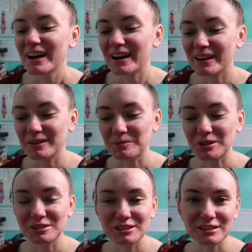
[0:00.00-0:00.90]

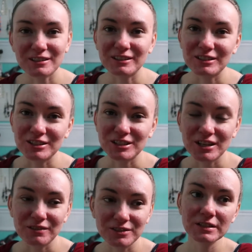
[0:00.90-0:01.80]
while she's on her
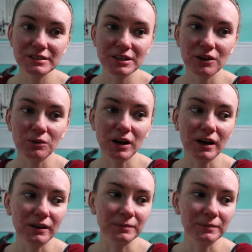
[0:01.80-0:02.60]
shift. So